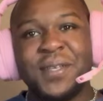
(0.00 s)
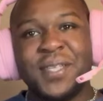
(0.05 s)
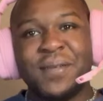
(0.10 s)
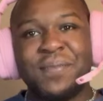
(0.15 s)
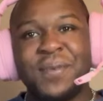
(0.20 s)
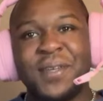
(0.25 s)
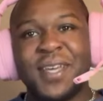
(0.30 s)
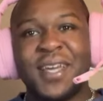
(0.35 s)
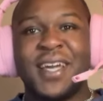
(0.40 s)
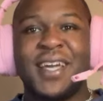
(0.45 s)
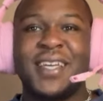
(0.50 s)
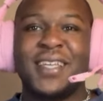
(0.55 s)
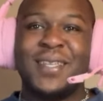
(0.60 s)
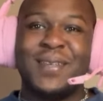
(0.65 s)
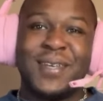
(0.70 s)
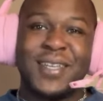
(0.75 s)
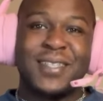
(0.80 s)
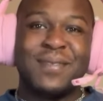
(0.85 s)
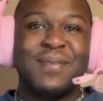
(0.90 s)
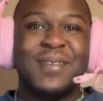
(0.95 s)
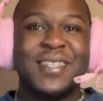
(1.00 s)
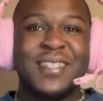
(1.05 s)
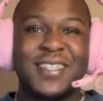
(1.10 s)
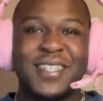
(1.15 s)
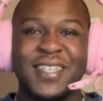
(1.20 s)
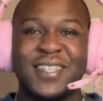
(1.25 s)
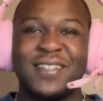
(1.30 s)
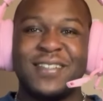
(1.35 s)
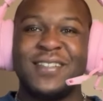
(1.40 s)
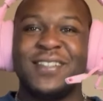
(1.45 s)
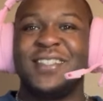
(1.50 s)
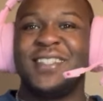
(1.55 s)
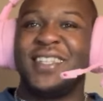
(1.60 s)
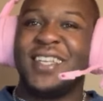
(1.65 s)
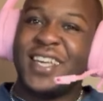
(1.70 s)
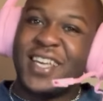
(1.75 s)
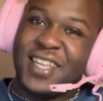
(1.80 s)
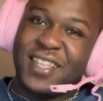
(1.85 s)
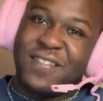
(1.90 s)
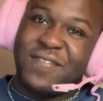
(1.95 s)
What's up, you guys? That's my channel.
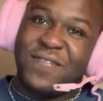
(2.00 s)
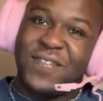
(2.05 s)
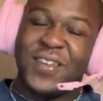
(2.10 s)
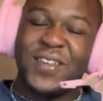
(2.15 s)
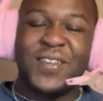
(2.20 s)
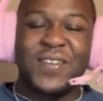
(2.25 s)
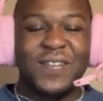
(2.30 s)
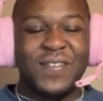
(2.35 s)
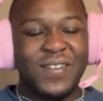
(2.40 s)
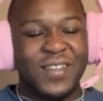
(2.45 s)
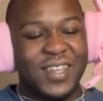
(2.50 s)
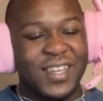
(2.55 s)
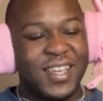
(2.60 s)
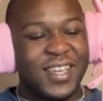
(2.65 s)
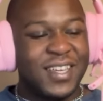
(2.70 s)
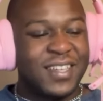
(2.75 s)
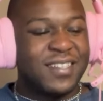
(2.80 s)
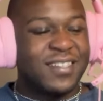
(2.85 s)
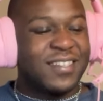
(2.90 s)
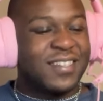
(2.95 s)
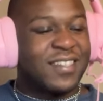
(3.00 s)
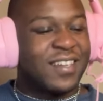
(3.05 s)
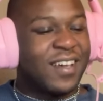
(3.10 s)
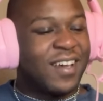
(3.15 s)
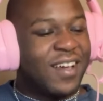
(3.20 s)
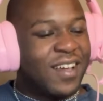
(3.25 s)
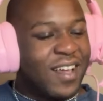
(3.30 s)
Today's video is